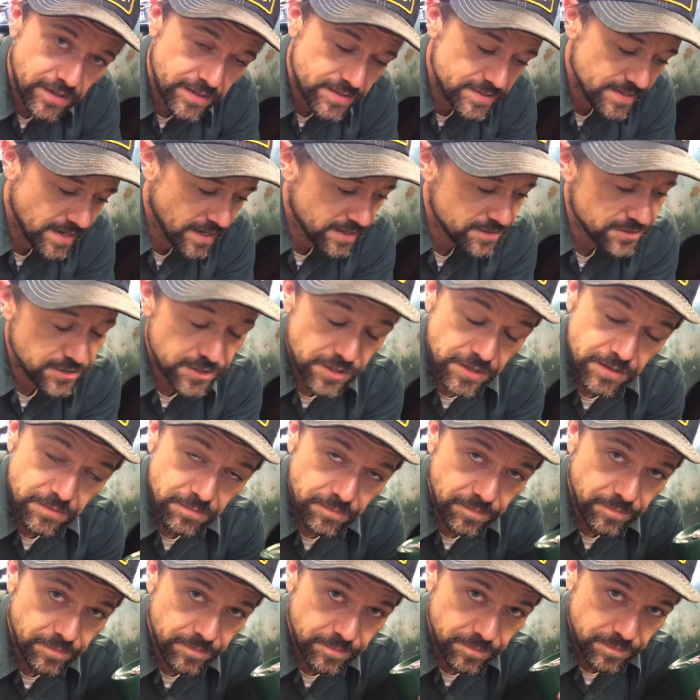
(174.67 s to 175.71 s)
It's actually
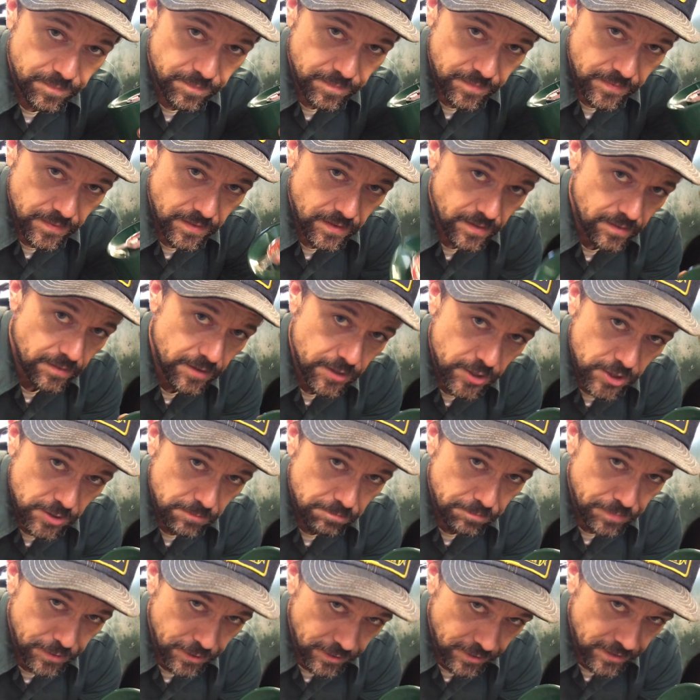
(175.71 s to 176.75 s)

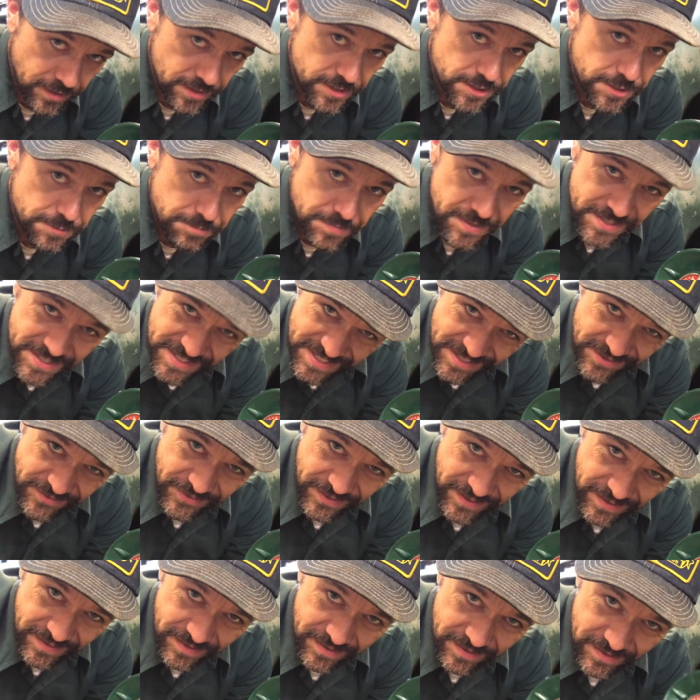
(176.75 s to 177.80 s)
period
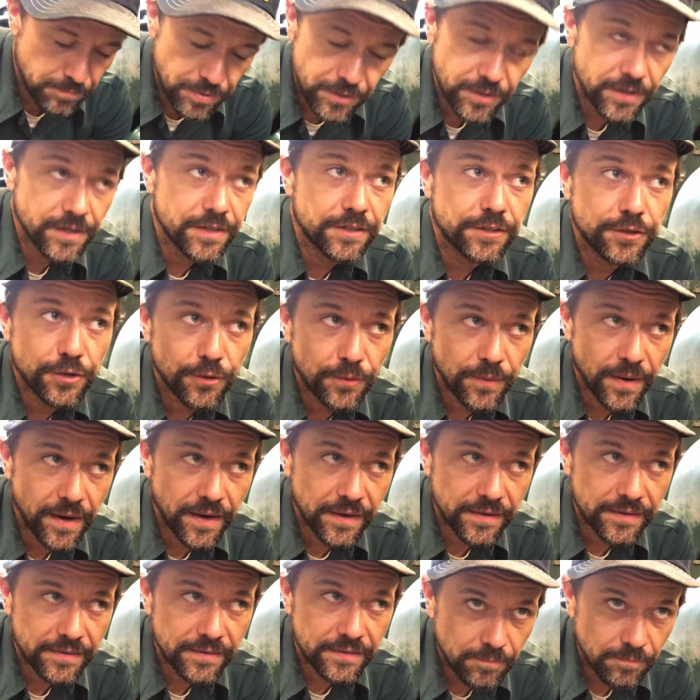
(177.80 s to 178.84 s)
specific, period
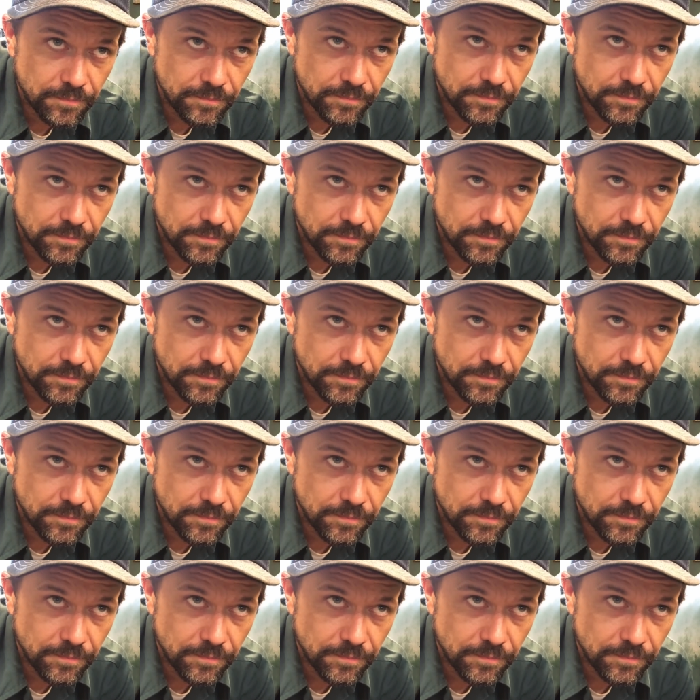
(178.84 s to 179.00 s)
correct